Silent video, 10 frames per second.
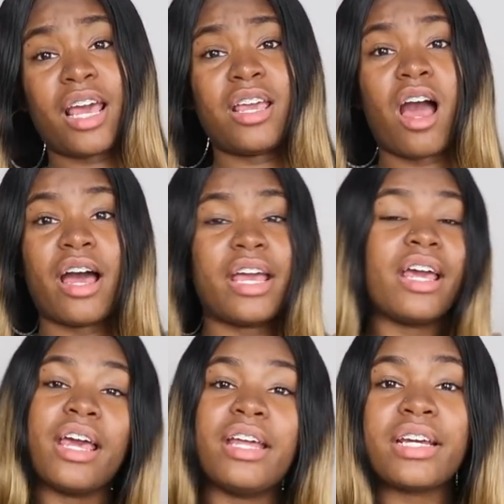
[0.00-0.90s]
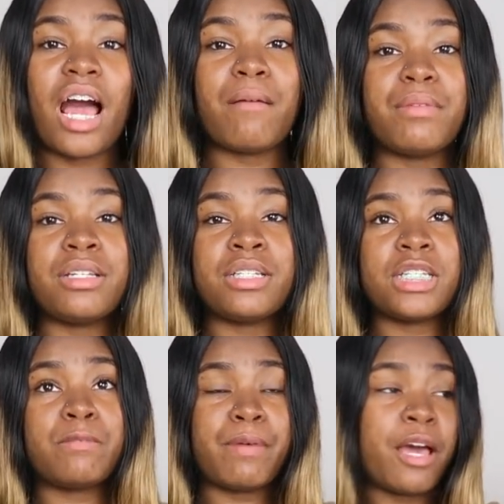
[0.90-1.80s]
Hey y'all, in the
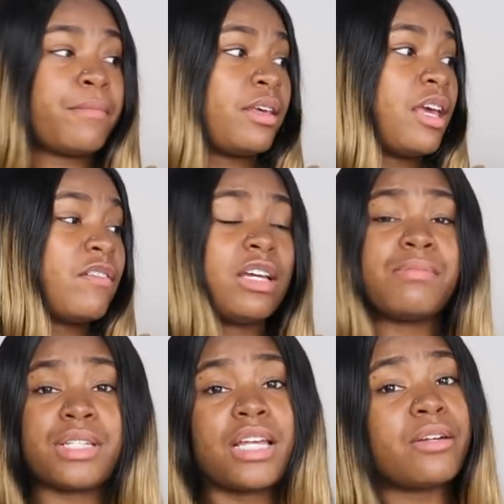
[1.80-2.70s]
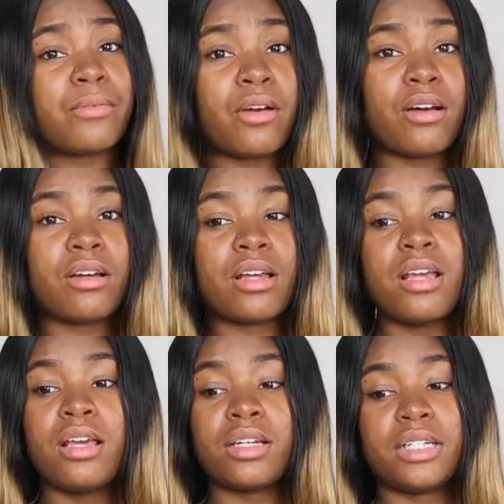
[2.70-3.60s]
comments, spam it if I'm saying it wrong,
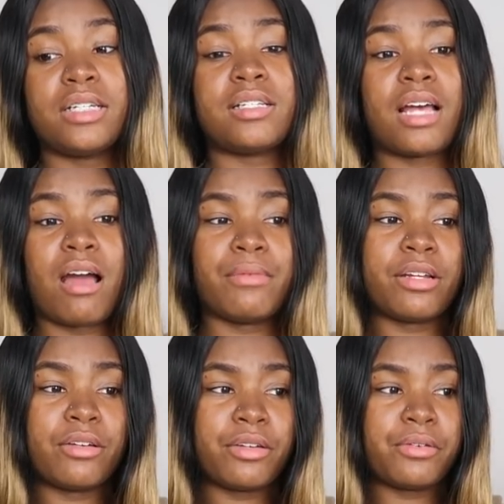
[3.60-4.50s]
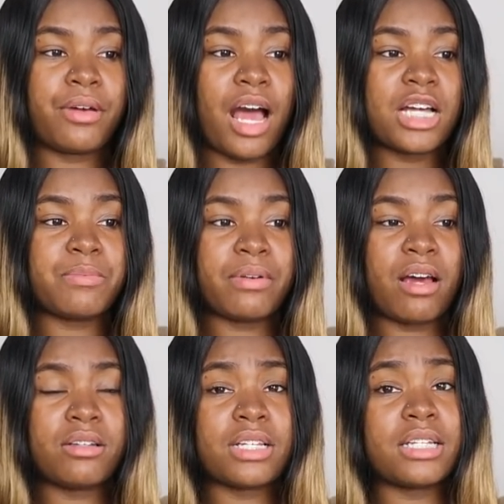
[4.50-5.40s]
because I really don't know how it's
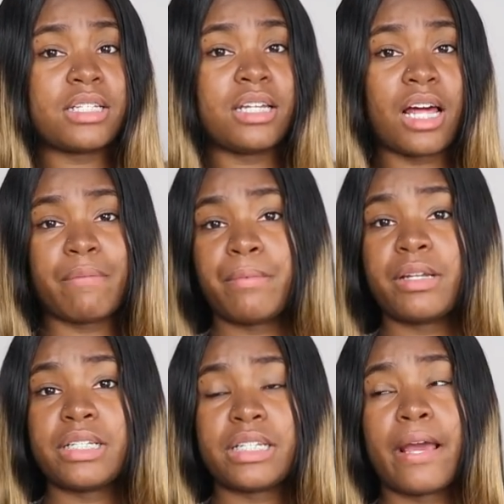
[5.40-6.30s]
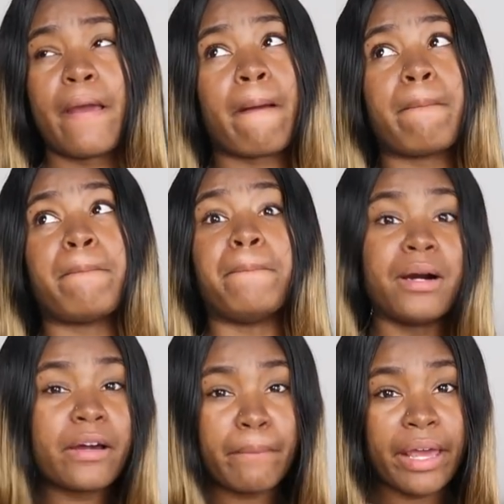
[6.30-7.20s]
pronounced. I see a lot of people that saying
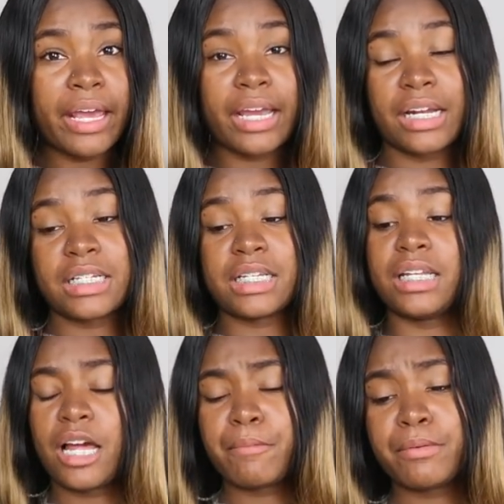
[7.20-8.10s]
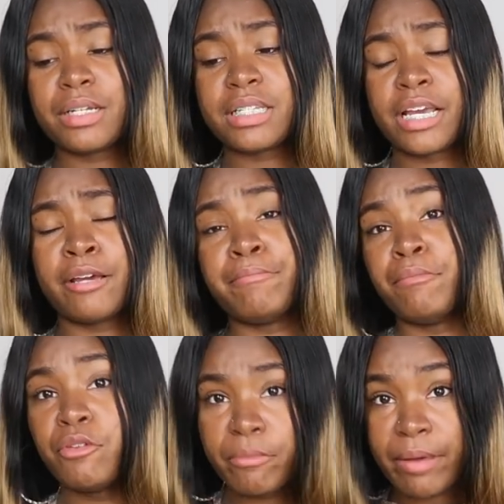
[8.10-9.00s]
mukbang, and I see a lot of people that
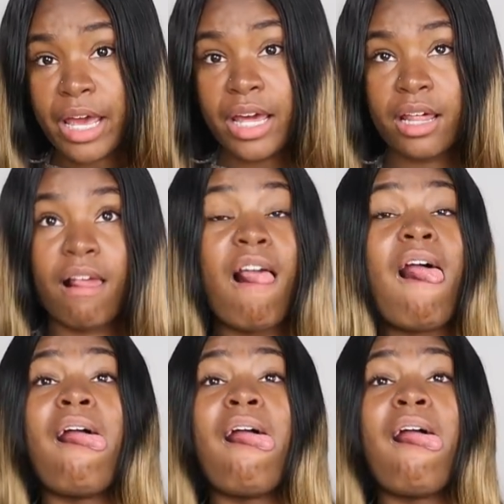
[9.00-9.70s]
saying mukbang.